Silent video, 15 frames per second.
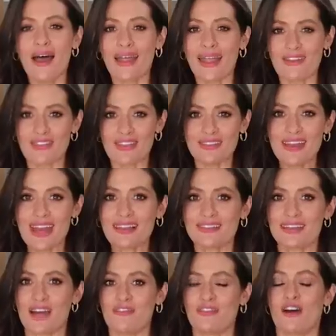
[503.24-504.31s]
Okay, for this
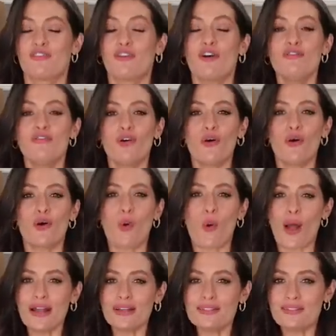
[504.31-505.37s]
next outfit, I've gone for
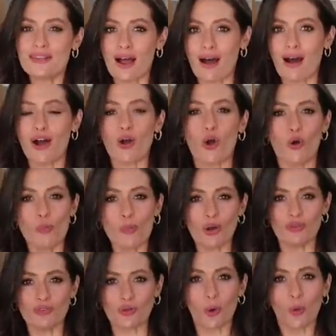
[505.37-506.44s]
quite a dark,
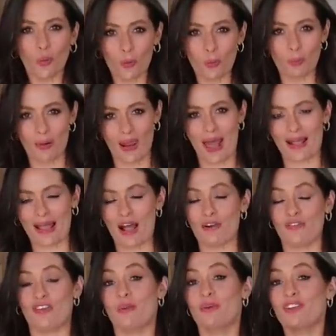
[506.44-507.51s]
almost all black
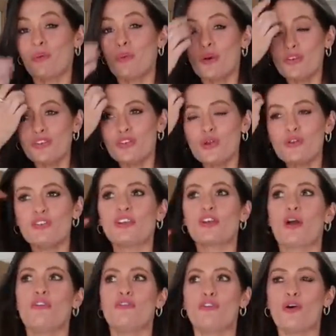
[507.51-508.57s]
outfit, which I wouldn't usually
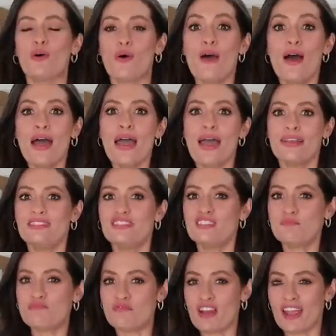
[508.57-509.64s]
go for in
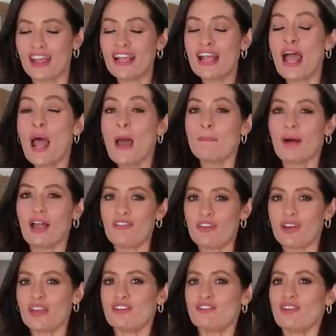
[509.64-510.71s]
spring, but I
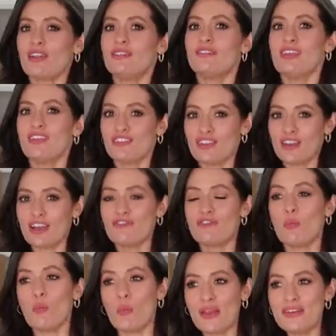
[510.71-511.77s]
feel like transitioning
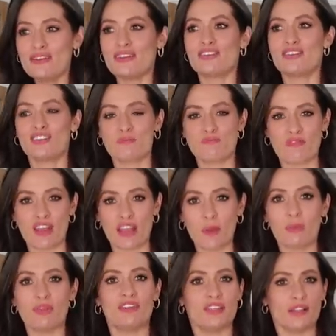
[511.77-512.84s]
from winter to spring,
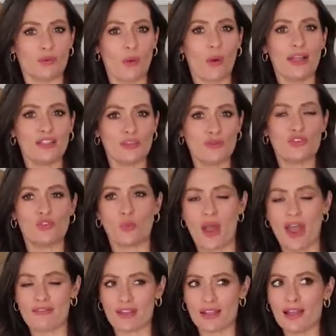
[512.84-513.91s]
we're still quite used to
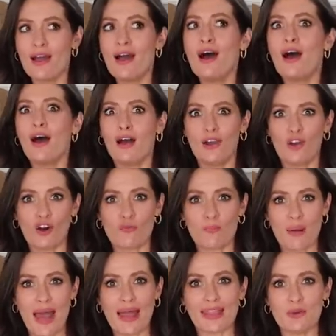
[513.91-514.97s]
wearing a lot of
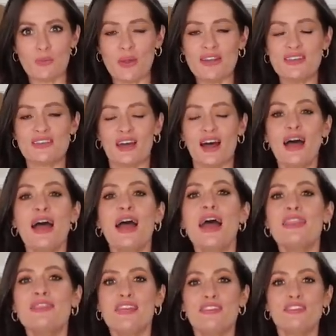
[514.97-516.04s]
black in winter.
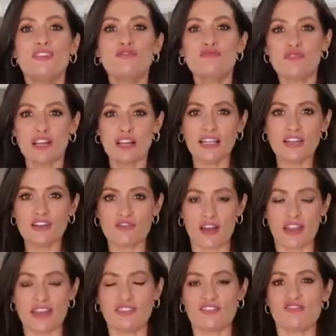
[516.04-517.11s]
This is a really
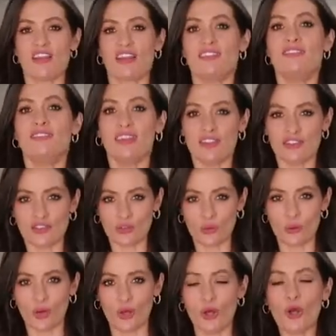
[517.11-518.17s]
great
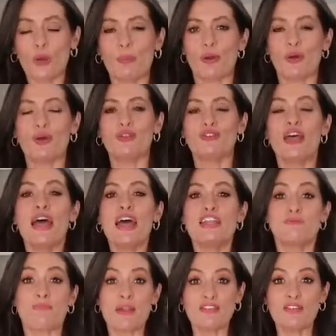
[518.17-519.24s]
transitional look because,
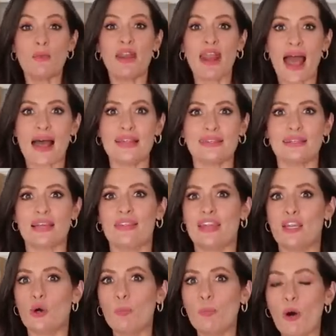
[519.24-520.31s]
especially when adding like the
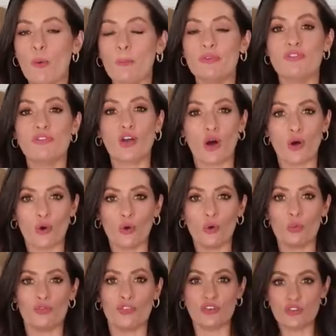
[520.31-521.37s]
little pops of
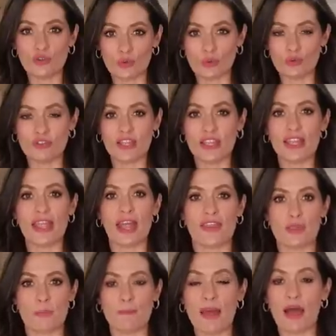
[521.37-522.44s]
gold with the jewellery
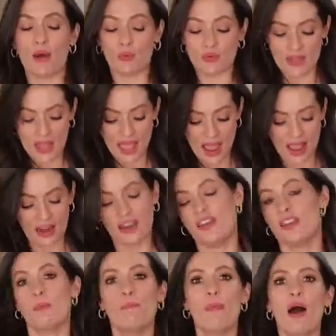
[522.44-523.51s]
and the belt and
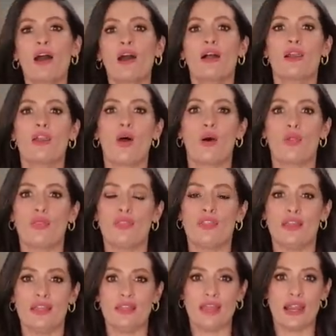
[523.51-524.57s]
like the buckle on
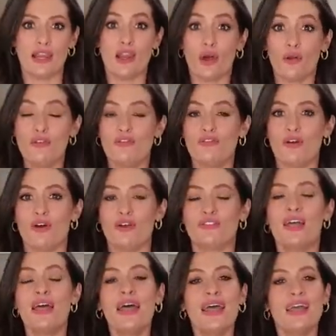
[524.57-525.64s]
the
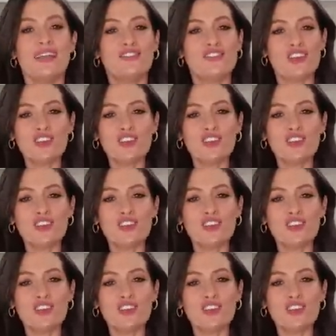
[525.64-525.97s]
loafers, it